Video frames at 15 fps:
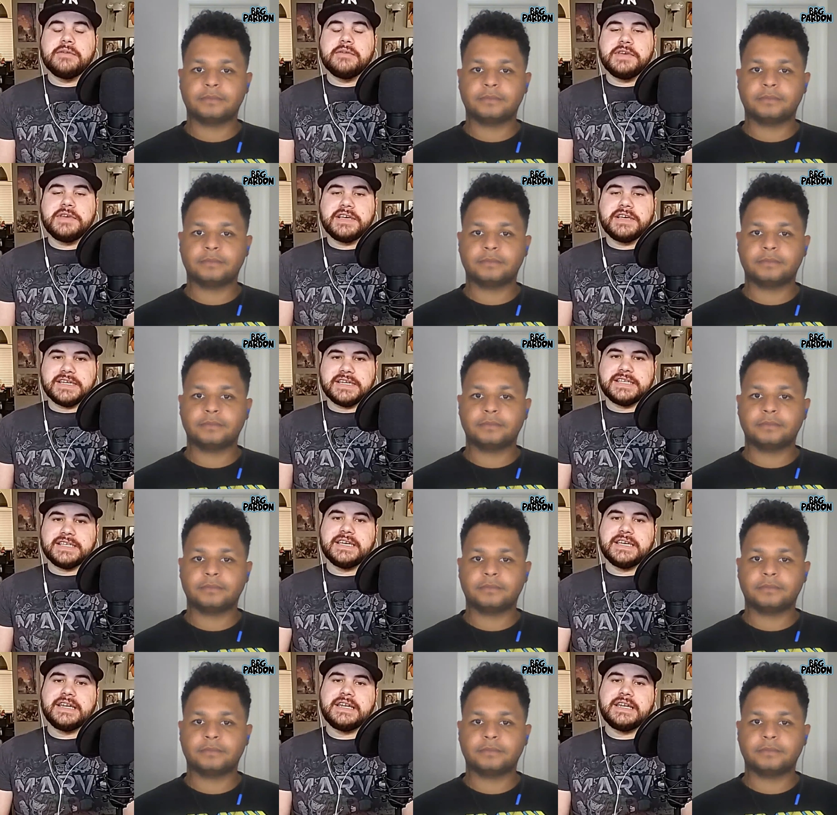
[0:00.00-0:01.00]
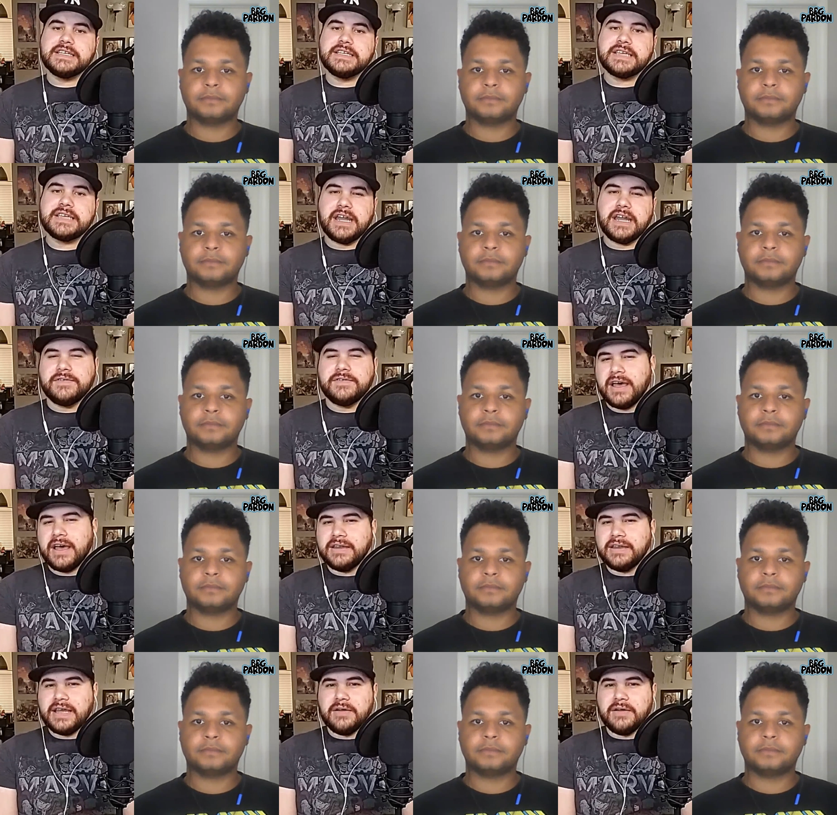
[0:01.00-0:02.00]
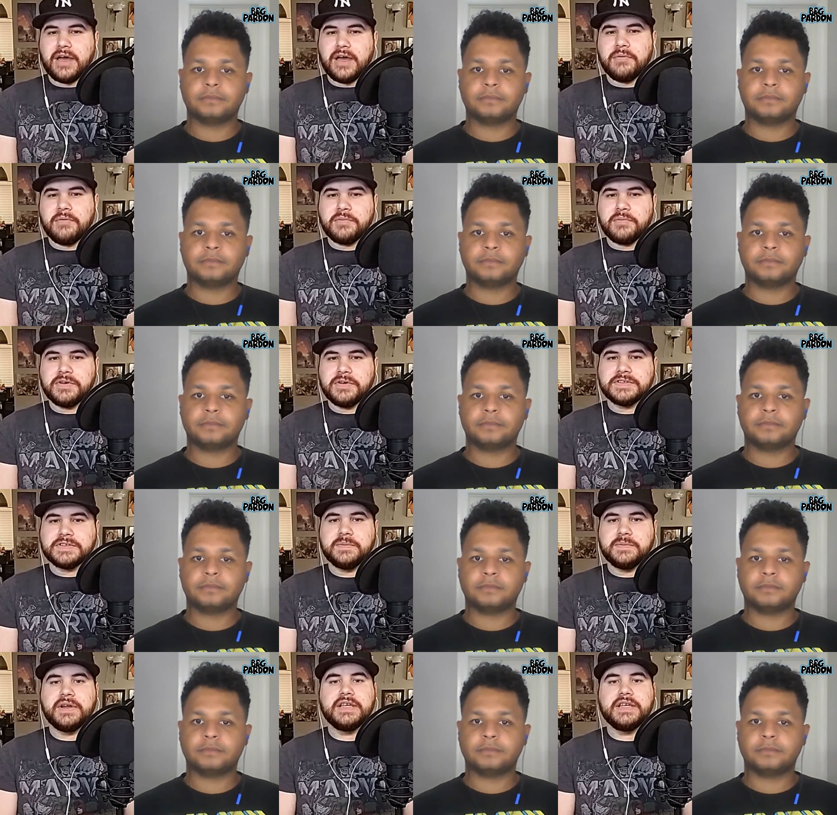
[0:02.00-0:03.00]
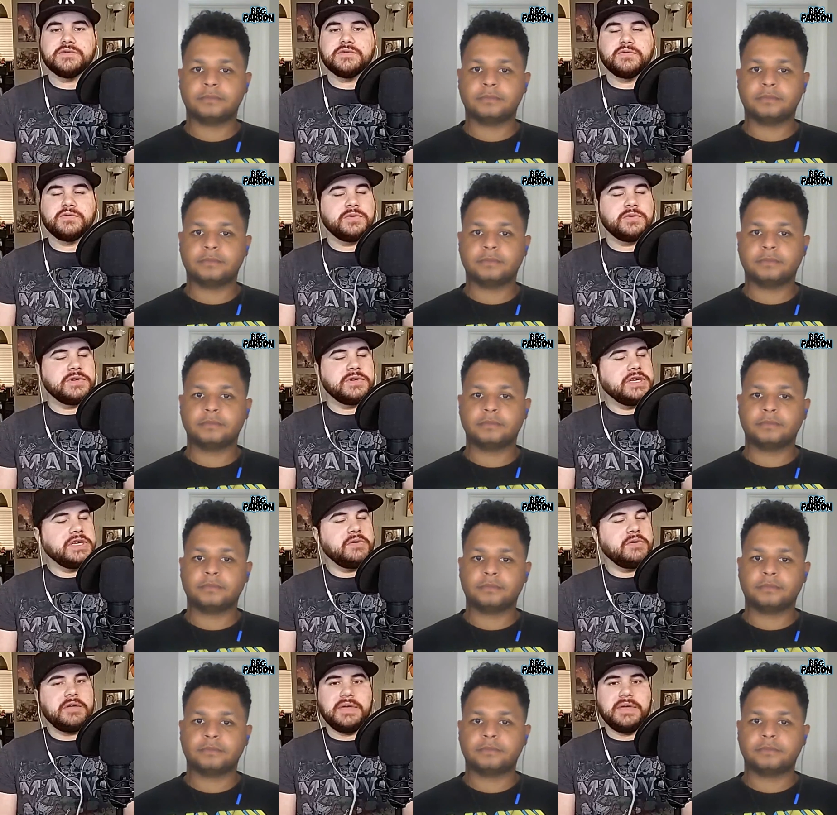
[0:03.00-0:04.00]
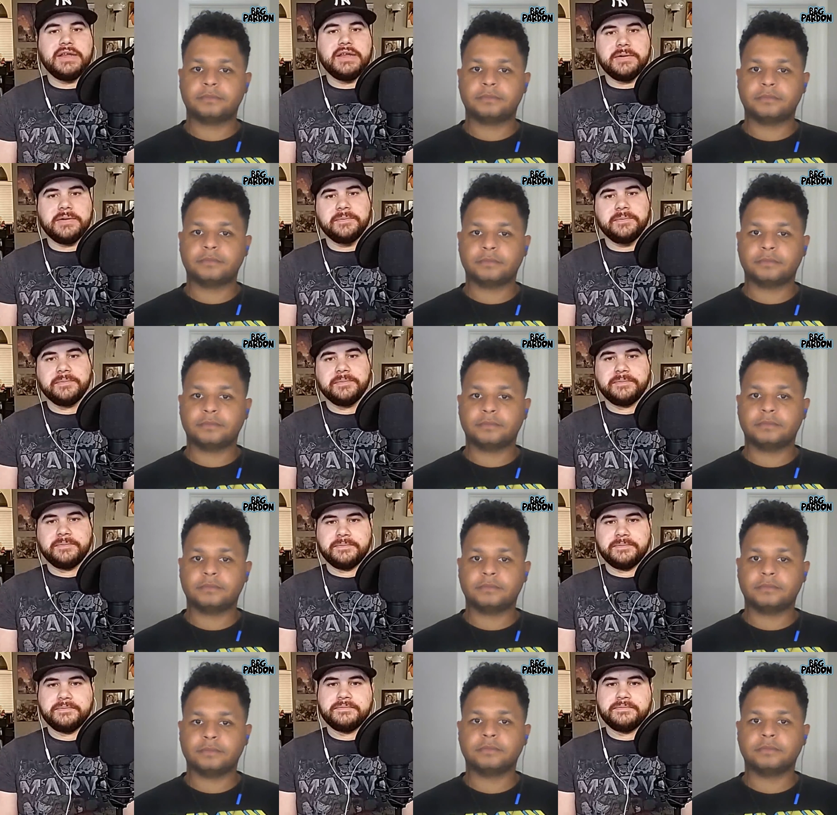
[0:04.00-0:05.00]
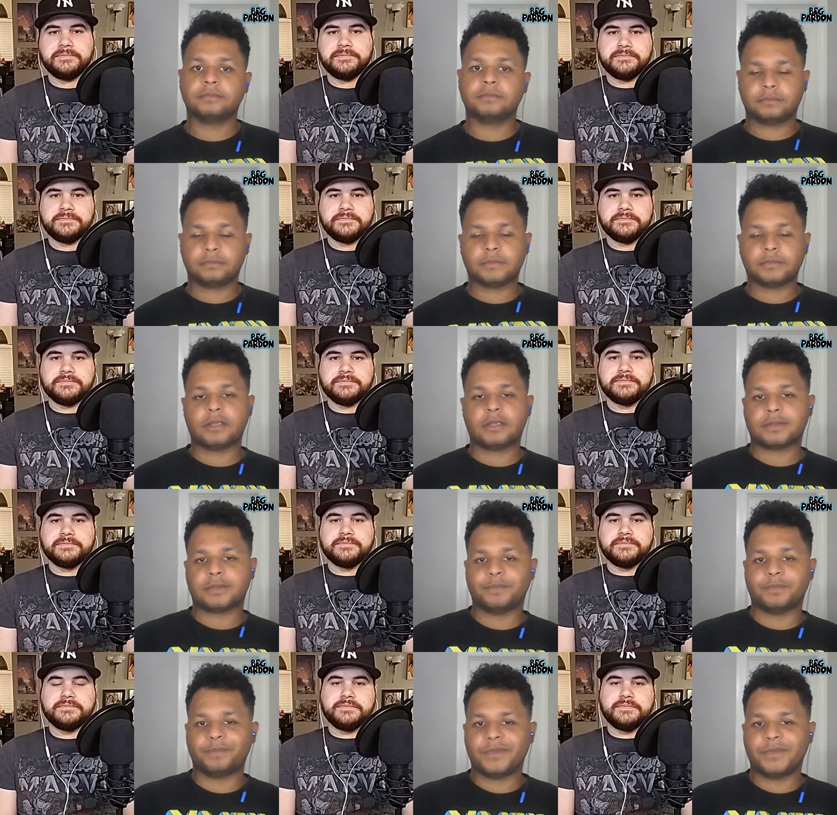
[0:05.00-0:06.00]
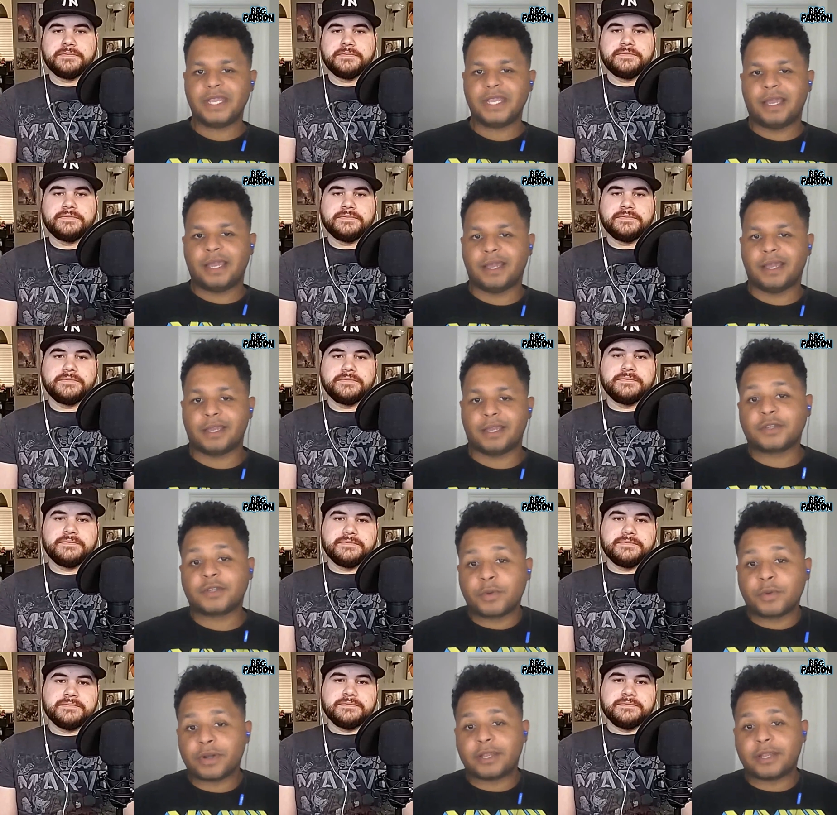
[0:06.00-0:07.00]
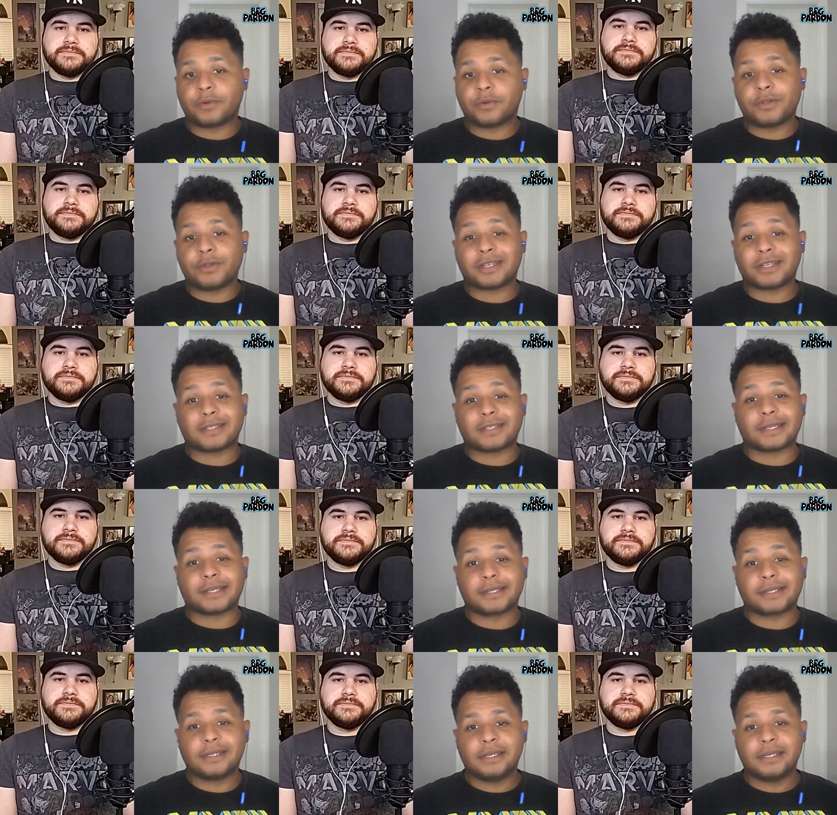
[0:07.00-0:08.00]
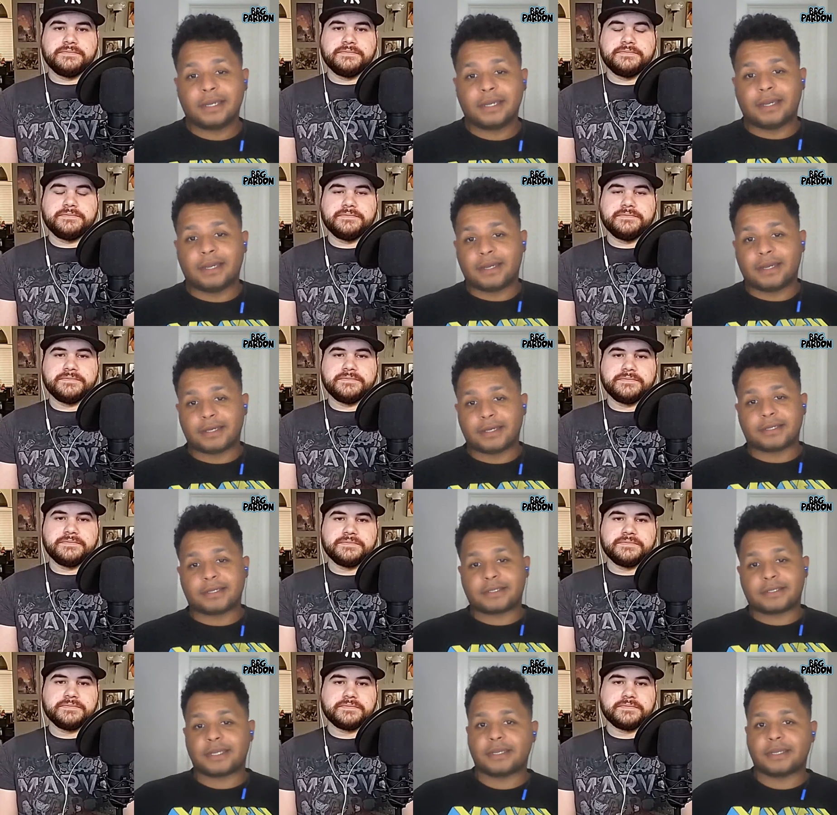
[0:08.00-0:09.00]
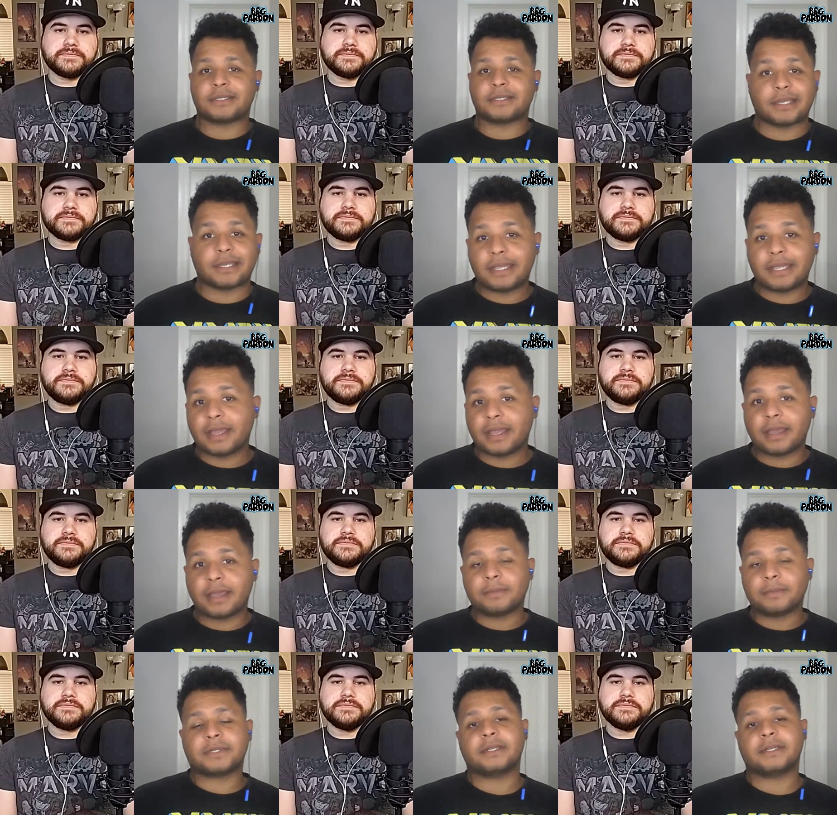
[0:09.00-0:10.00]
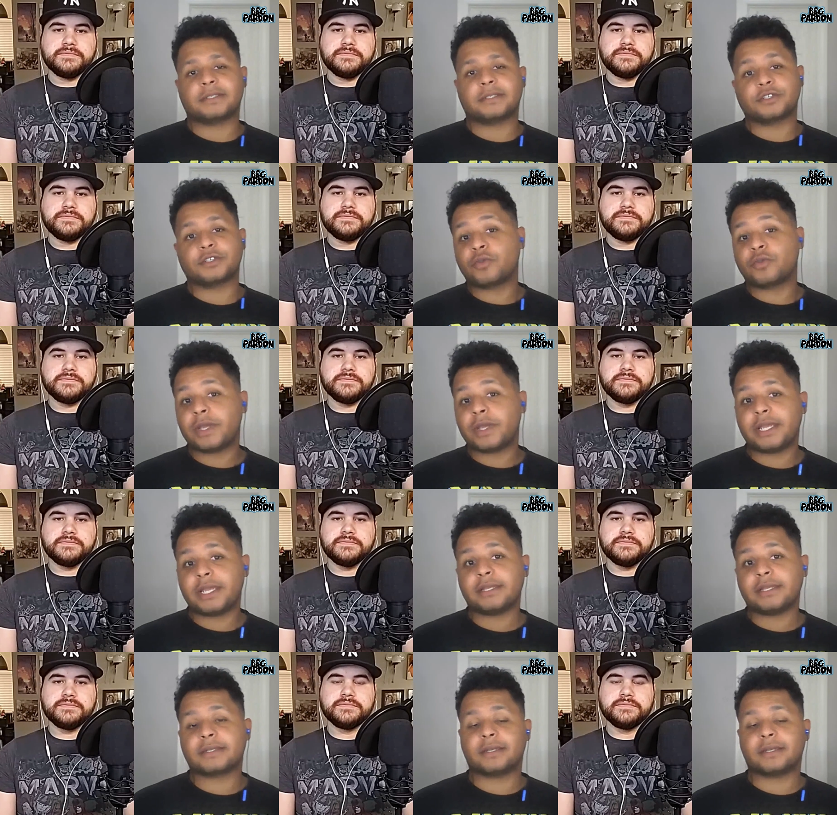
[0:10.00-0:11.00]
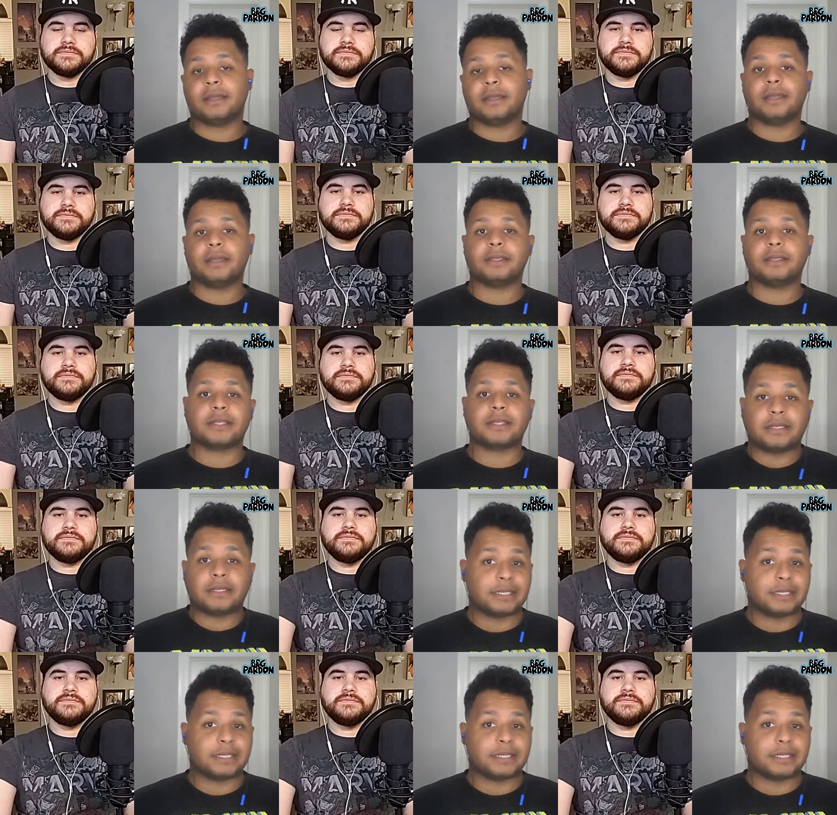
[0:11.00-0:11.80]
Speaker 1: the medium because, like I said, it is kind of dying down comic books, but it's a really great medium.
Speaker 2: Awesome. Uh, so we want to hear what you guys think. Uh, send us a DM, send us a tweet, uh,